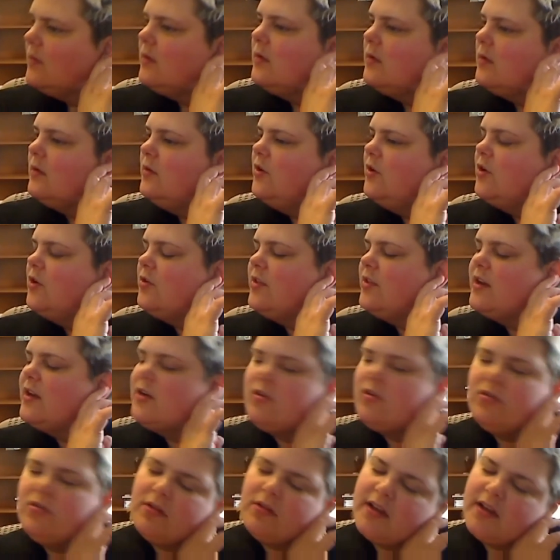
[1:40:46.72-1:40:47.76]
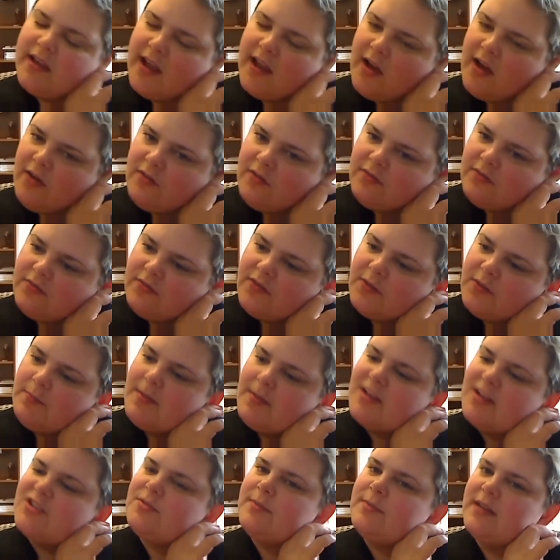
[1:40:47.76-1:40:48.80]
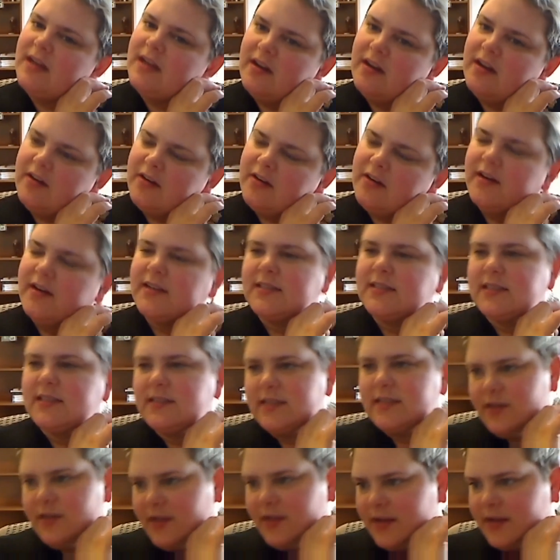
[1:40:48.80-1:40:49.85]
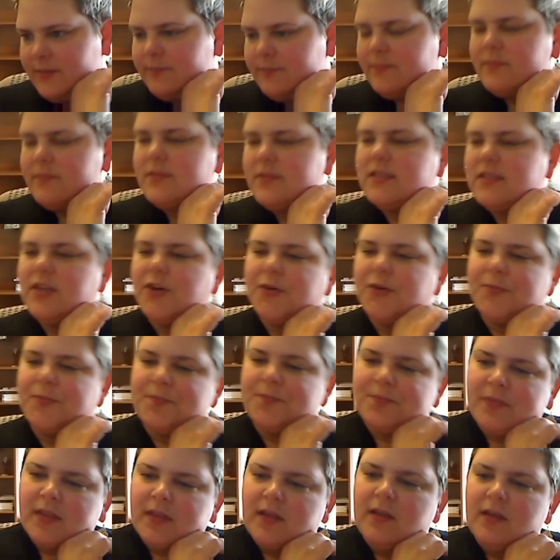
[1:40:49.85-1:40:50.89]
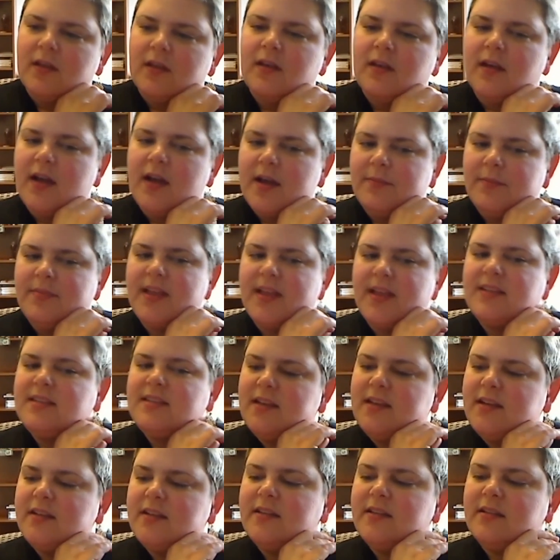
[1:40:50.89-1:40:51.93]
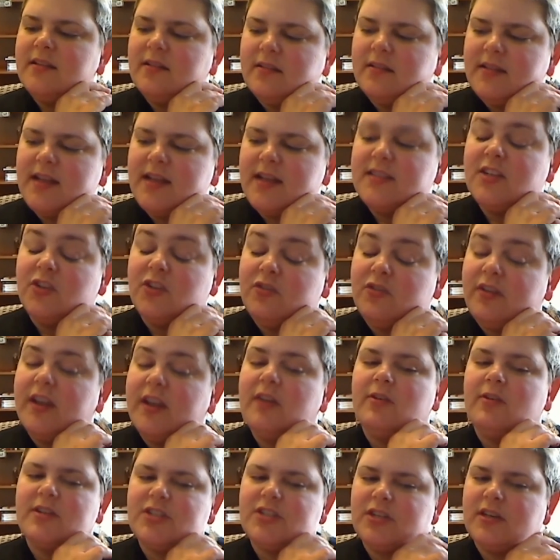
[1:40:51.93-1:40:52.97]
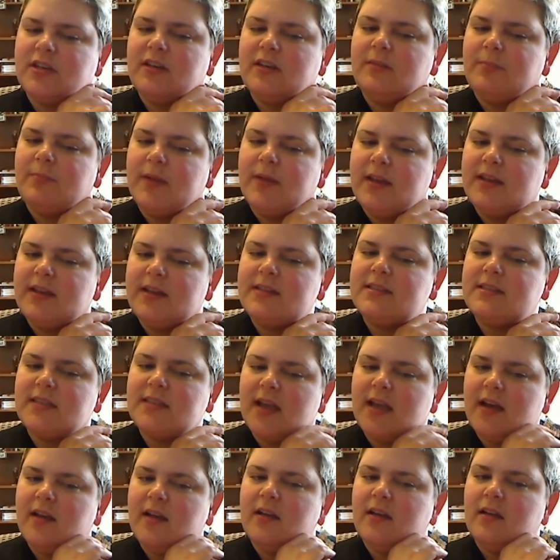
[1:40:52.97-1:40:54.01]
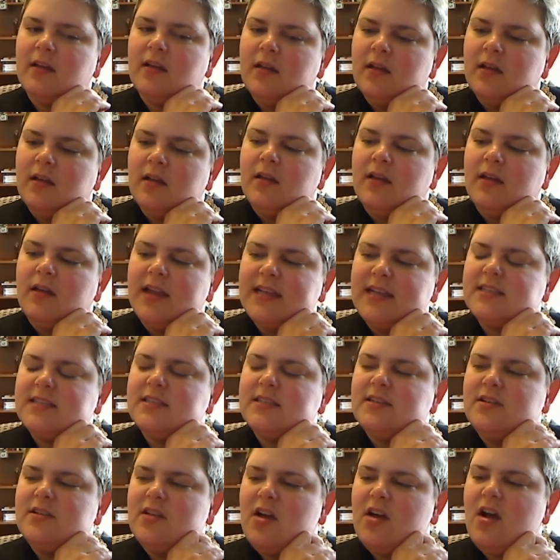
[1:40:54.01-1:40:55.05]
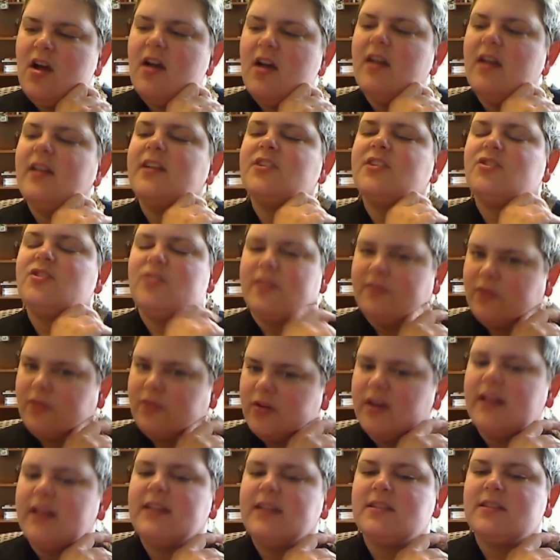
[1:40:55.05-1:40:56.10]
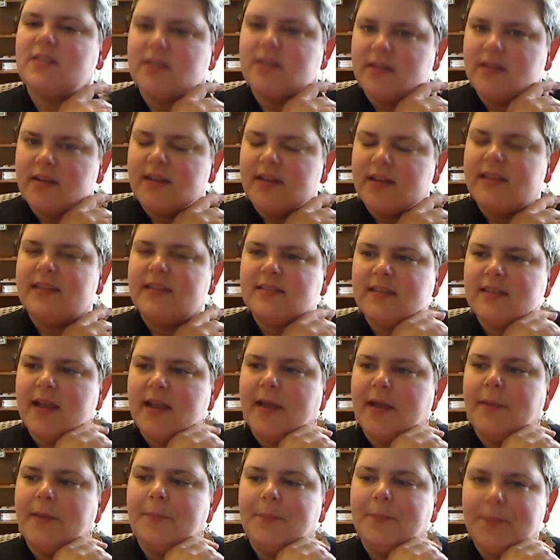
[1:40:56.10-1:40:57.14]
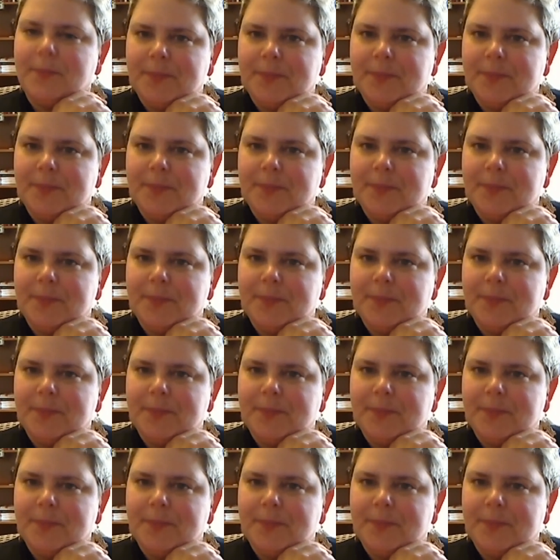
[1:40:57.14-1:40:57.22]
they don't account for measurement error necessarily. So that's a great question, but it's not a straightforward answer at this time.